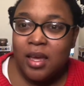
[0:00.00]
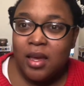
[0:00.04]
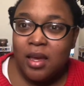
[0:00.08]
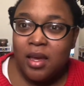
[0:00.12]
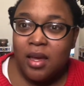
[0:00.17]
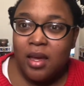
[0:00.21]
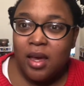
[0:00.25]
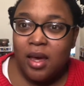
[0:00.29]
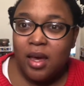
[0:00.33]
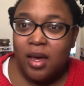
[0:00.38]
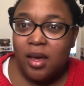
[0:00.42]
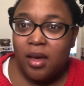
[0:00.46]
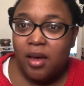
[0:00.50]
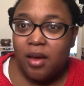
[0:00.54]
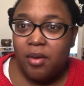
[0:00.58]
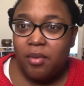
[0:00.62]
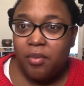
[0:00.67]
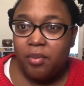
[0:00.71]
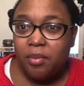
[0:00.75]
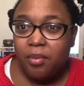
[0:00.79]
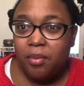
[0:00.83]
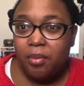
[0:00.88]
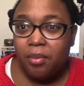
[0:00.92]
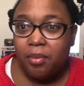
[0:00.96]

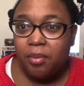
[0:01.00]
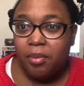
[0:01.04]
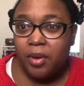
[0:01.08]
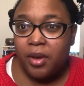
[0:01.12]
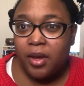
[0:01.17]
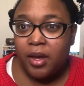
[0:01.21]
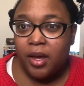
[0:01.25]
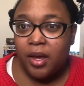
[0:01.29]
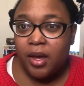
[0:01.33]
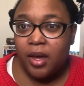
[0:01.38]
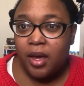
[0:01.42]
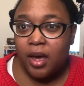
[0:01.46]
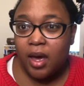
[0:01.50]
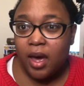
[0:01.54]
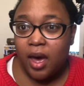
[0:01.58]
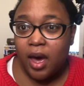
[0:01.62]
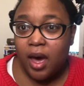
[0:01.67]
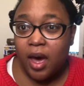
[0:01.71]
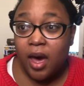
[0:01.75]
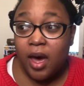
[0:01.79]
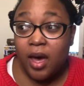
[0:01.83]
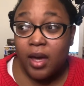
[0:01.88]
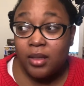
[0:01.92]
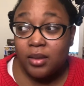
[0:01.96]
but
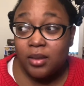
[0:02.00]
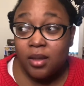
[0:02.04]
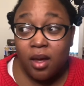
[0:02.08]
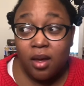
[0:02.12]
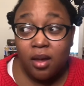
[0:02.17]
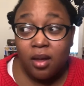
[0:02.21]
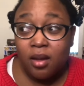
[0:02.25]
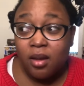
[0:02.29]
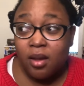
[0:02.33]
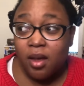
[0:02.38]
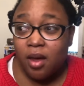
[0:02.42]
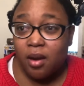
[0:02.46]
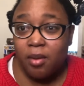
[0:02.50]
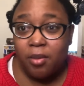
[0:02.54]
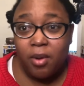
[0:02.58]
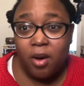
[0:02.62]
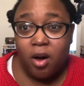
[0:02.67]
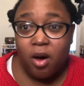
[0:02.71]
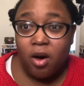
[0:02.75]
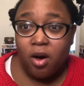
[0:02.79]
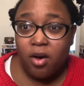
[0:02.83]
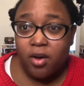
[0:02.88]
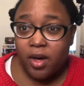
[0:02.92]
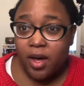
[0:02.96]
I talk a lot
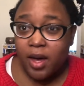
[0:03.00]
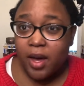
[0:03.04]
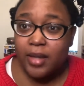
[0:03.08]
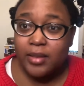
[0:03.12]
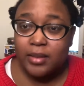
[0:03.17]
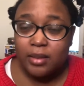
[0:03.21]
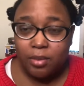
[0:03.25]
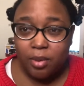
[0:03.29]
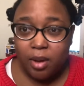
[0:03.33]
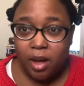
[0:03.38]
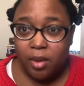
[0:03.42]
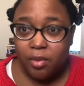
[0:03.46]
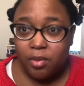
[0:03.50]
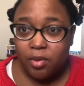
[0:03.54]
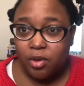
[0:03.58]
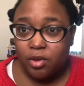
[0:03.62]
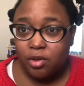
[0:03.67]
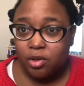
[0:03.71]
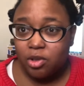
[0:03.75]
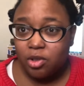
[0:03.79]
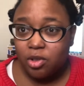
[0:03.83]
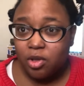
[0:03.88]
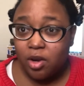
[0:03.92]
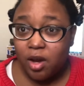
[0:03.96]
about all kinds of pop
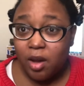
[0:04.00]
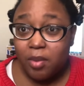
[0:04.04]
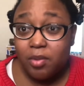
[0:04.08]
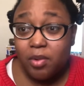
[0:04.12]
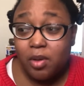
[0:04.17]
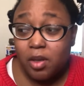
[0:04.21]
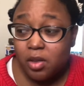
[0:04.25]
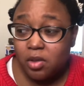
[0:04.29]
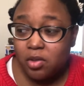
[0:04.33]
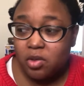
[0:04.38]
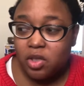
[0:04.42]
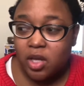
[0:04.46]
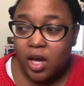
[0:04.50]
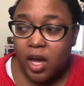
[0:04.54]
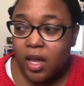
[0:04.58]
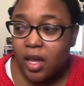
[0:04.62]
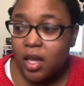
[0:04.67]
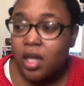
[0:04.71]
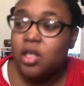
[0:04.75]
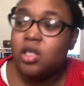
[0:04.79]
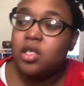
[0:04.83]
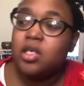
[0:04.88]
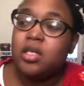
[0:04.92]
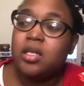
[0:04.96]
culture. I'm gonna do
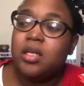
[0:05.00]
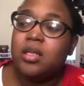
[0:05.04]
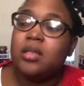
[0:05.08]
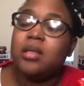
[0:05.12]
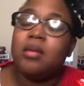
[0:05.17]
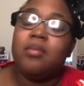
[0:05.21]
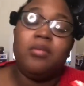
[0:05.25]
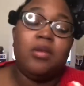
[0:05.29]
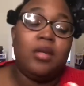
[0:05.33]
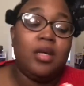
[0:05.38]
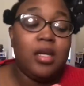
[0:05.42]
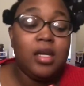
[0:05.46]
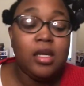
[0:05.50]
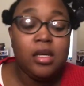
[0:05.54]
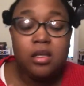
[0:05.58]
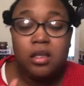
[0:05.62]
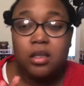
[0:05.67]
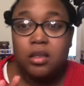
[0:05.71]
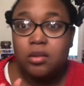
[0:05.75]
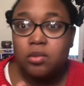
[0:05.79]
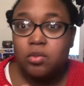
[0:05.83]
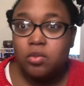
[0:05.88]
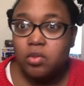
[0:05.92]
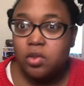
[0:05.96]
challenges, I'm gonna eat
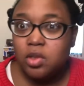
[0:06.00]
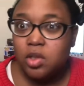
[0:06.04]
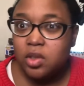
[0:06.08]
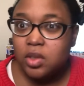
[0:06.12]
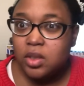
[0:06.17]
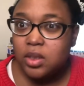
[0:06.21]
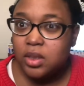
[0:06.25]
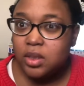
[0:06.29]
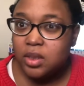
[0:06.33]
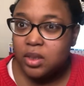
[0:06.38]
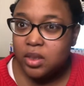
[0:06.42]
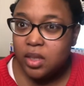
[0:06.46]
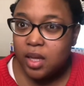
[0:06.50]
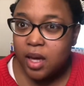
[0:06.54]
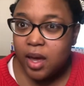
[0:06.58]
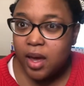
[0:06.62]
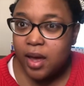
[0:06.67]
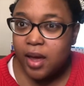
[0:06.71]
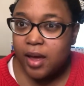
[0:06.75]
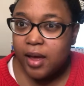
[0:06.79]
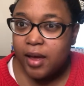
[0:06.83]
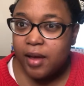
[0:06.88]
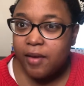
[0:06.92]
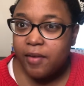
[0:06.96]
some weird
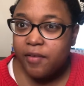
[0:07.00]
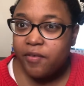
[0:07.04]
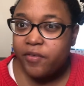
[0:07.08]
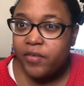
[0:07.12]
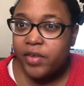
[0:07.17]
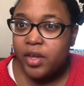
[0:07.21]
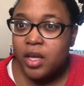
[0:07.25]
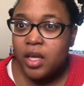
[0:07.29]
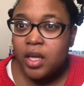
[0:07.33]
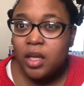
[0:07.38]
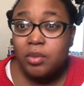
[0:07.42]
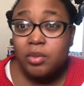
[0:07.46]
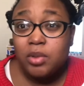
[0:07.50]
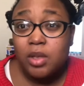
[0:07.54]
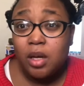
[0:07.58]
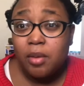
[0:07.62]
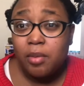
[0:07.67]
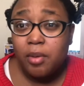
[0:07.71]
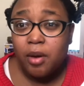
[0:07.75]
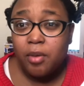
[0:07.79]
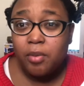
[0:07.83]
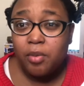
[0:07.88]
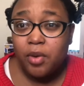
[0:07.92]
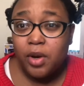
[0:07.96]
stuff, talk
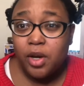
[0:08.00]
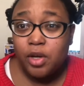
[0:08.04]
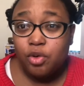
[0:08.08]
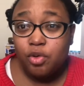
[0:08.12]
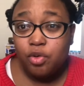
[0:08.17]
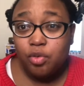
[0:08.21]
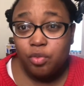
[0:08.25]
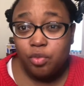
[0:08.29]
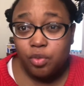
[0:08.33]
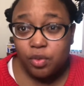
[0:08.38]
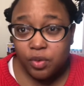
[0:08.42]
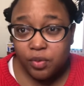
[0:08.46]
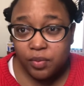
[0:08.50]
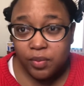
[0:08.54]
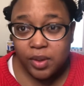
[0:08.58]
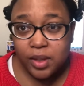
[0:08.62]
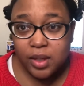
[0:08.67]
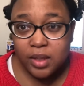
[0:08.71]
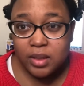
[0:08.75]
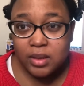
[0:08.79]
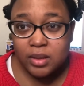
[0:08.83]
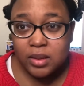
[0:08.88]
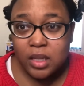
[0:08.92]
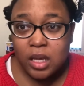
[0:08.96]
about brand new
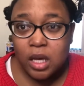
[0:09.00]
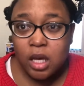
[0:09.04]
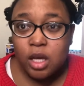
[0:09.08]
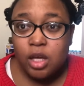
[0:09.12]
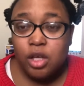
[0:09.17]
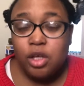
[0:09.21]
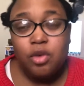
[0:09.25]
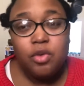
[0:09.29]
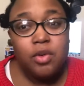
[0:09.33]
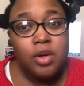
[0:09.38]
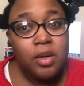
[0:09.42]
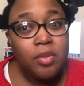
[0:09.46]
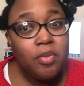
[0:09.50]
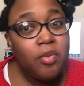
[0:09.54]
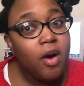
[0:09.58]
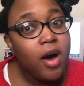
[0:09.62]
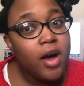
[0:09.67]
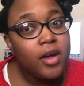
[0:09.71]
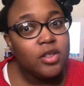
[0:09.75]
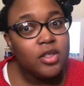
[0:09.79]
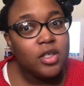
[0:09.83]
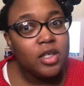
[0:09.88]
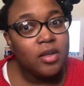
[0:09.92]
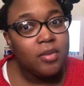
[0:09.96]
movies. You keep
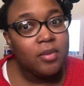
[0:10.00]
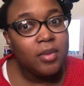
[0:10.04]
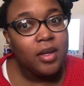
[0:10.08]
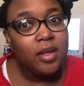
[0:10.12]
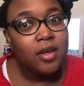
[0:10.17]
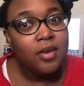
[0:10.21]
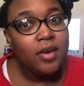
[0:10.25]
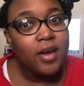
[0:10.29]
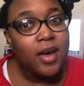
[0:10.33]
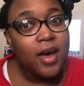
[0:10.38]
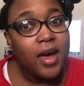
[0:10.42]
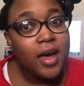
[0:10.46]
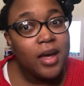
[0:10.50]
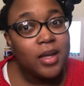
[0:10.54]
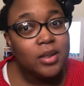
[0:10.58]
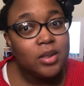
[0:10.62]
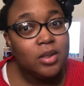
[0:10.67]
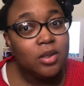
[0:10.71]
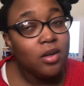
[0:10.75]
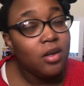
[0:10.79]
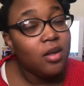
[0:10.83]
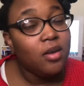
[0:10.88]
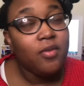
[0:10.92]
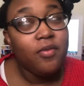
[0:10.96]
watching me, you guys.
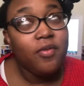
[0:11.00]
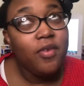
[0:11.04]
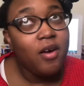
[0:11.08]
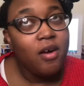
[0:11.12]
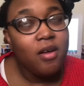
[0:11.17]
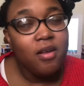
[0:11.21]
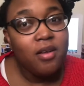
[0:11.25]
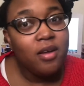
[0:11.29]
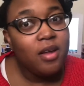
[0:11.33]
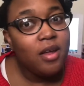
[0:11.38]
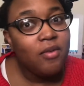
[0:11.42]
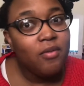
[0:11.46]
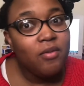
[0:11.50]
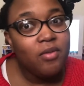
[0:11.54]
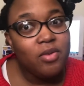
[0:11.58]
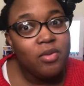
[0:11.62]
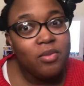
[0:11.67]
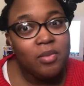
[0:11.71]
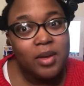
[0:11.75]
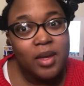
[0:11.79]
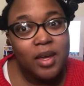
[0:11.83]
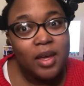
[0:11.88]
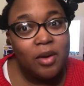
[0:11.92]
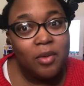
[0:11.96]
You're gonna fall in love
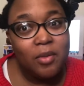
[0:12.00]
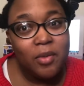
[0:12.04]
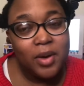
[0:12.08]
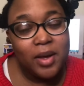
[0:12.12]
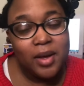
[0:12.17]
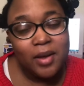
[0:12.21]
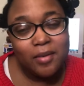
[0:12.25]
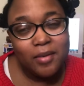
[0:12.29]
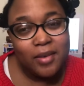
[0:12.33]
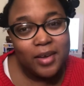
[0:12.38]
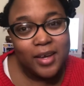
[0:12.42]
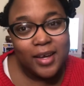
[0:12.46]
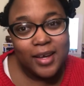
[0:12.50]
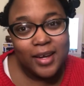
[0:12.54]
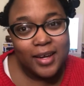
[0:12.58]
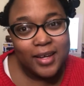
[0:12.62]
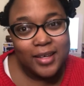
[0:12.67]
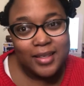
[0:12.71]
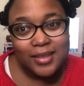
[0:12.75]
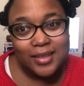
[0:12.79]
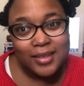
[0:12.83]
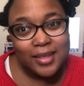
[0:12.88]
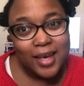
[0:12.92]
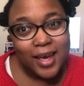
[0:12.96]
with me. What can
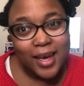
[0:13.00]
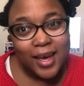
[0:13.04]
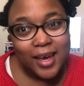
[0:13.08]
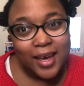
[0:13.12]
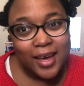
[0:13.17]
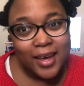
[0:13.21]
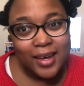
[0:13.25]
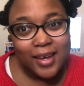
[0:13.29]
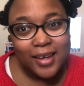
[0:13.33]
I say?